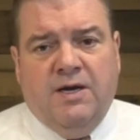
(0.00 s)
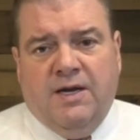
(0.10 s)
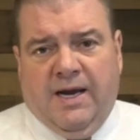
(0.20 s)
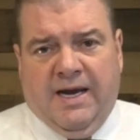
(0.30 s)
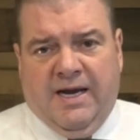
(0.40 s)

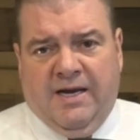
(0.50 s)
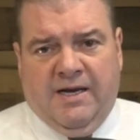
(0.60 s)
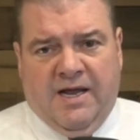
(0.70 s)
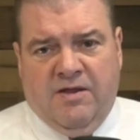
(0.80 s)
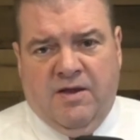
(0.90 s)

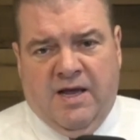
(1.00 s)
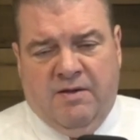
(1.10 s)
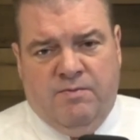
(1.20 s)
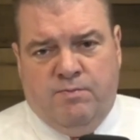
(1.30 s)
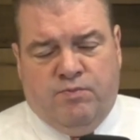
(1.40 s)

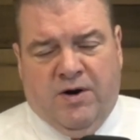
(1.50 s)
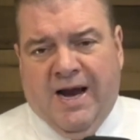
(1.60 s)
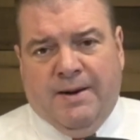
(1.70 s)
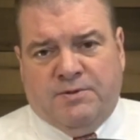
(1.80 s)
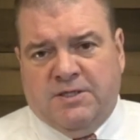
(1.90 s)
and
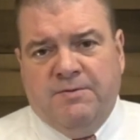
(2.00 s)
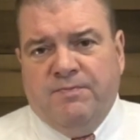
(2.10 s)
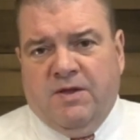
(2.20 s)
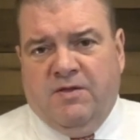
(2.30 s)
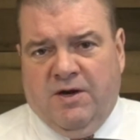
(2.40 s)
perhaps
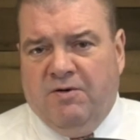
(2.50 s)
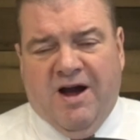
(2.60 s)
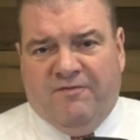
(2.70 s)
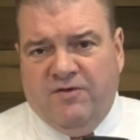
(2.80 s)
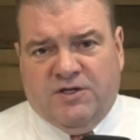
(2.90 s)
their
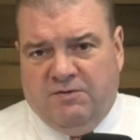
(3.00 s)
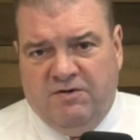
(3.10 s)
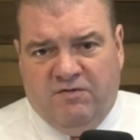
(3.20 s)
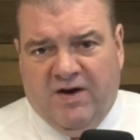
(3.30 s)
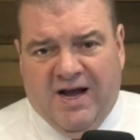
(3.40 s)
efforts are
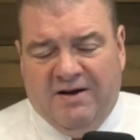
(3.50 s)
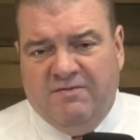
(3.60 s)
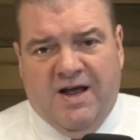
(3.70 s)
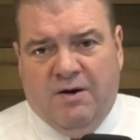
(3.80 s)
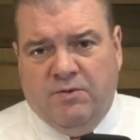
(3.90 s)
revived
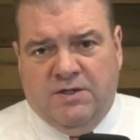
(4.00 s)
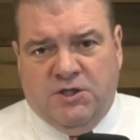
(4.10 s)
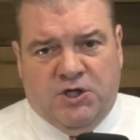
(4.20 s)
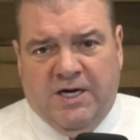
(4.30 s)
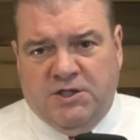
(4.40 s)
now with the
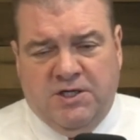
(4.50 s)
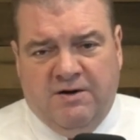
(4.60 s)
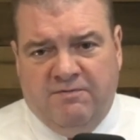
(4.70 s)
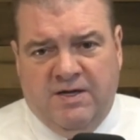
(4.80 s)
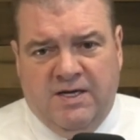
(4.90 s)
changing
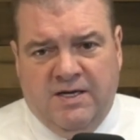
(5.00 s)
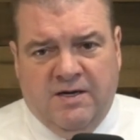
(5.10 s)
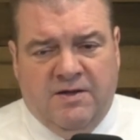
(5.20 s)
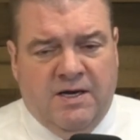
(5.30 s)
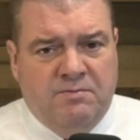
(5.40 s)
of
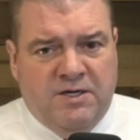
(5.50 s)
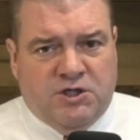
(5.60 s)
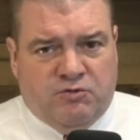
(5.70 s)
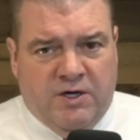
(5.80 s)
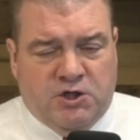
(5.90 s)
the
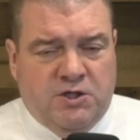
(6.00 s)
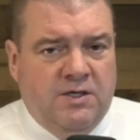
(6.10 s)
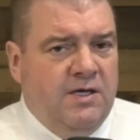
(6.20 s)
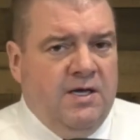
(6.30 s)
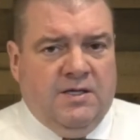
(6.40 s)

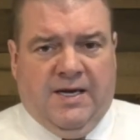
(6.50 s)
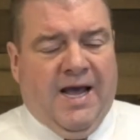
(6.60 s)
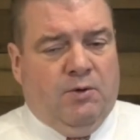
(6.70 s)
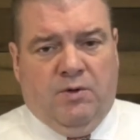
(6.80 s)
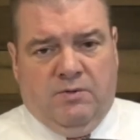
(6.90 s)
administration. They
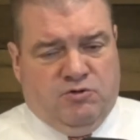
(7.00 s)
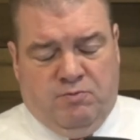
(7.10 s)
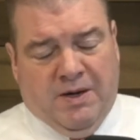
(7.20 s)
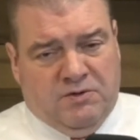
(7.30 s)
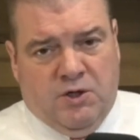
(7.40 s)
had one that was
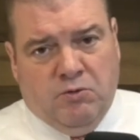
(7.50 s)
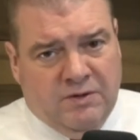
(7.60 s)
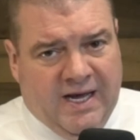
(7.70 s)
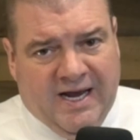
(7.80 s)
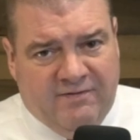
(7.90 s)
about to go
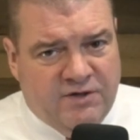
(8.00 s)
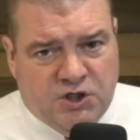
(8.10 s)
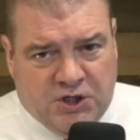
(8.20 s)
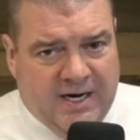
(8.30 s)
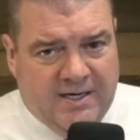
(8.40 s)
live in
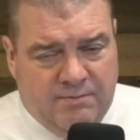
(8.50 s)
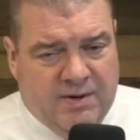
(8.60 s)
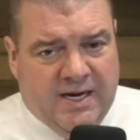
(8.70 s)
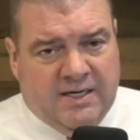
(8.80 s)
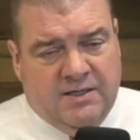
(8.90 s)
China
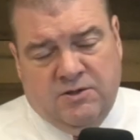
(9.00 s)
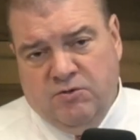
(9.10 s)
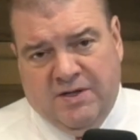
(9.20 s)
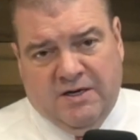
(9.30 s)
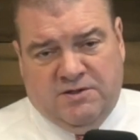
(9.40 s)
back in
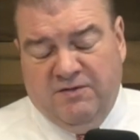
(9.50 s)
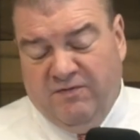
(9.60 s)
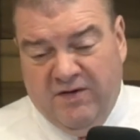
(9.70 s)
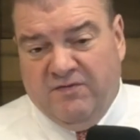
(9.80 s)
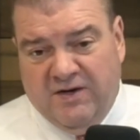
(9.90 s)

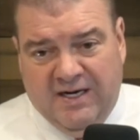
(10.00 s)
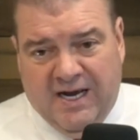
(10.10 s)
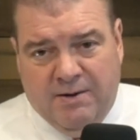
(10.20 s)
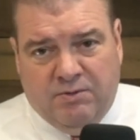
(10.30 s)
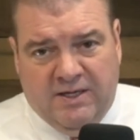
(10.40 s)
2015,
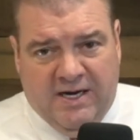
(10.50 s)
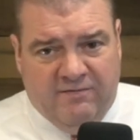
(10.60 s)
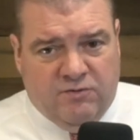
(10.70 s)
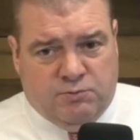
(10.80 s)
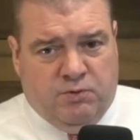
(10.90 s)
I believe.
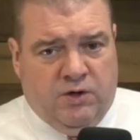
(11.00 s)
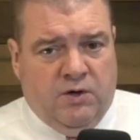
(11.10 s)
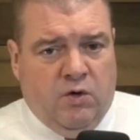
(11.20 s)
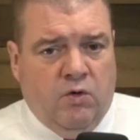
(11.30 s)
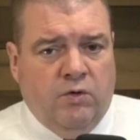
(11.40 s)
It was put on
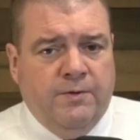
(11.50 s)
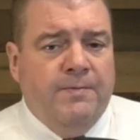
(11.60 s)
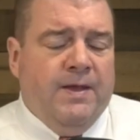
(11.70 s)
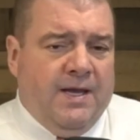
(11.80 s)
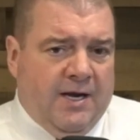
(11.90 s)
hold.
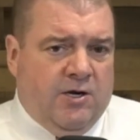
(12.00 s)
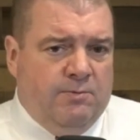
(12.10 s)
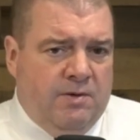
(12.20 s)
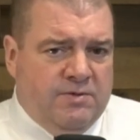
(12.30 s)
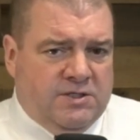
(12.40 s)
I could
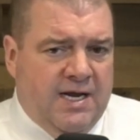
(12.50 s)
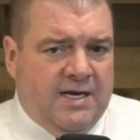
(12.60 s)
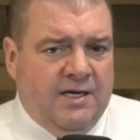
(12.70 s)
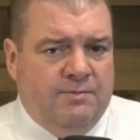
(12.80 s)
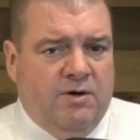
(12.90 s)
be
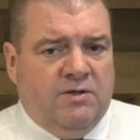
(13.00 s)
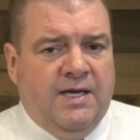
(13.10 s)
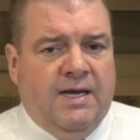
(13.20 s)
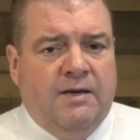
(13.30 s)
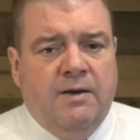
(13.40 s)
mistaken about
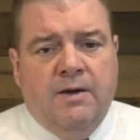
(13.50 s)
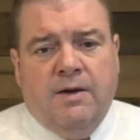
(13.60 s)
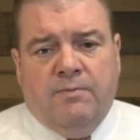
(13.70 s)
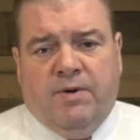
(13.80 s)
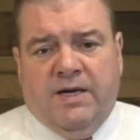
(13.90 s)
that.
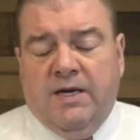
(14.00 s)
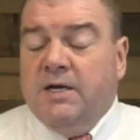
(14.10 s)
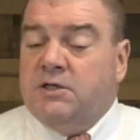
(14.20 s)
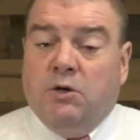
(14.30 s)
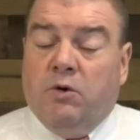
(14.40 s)
But
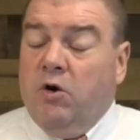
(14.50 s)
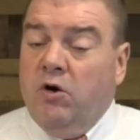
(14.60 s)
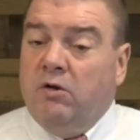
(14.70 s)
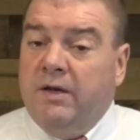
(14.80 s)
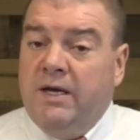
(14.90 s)
so we're
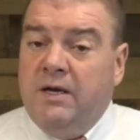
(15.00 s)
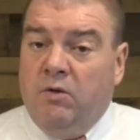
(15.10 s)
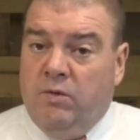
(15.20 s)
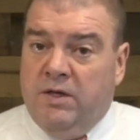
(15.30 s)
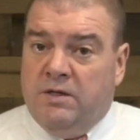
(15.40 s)
early
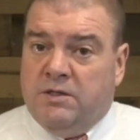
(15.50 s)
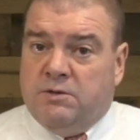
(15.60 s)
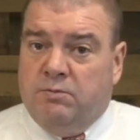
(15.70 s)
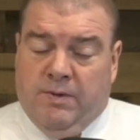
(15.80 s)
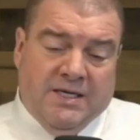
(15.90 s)
with
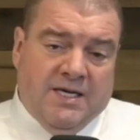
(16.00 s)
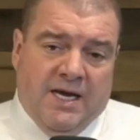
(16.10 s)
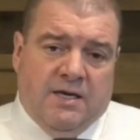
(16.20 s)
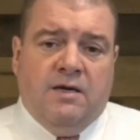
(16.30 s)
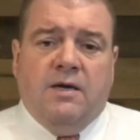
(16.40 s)
my
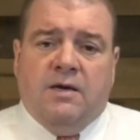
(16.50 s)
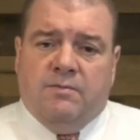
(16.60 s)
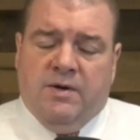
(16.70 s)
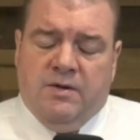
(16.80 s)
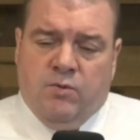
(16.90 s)
take.
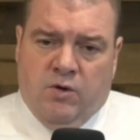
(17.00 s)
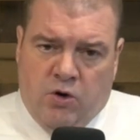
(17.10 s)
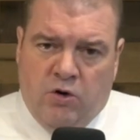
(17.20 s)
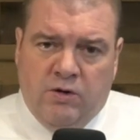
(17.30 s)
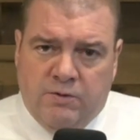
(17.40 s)
We're
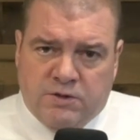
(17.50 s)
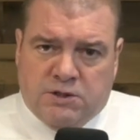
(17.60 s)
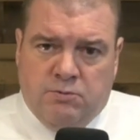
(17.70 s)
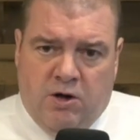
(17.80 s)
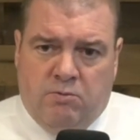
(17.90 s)
early with
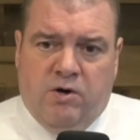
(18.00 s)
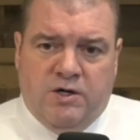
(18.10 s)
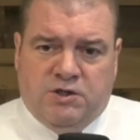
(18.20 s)
small modular